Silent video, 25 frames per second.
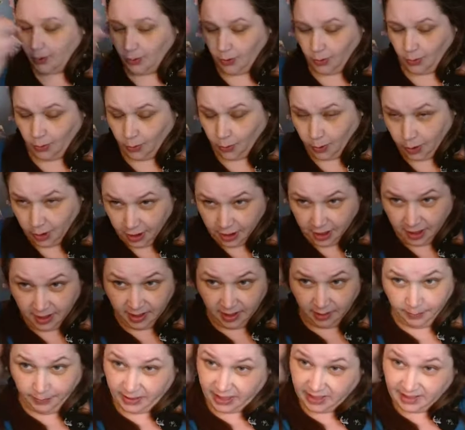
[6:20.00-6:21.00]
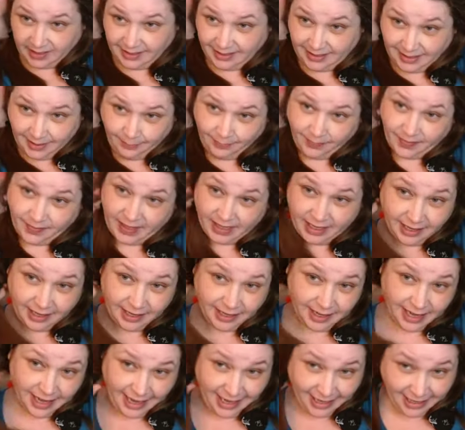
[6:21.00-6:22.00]
or clip it to
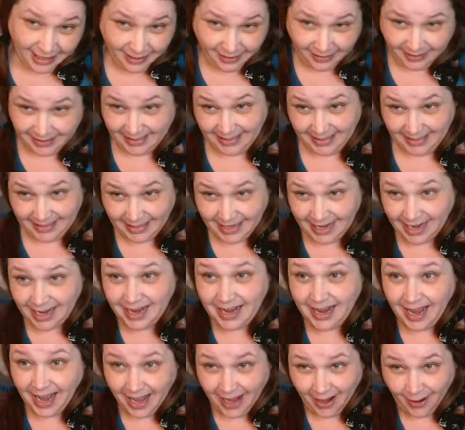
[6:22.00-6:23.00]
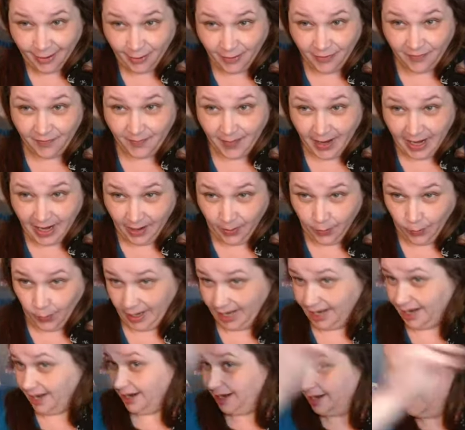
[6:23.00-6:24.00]
something and it'll stay out of my
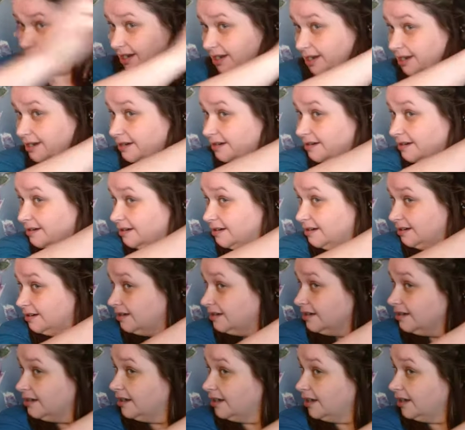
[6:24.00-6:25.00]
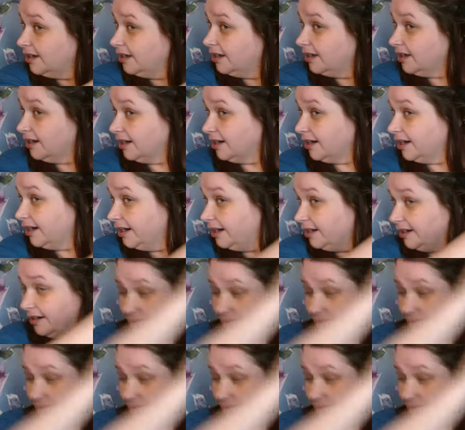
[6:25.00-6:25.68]
way. All right,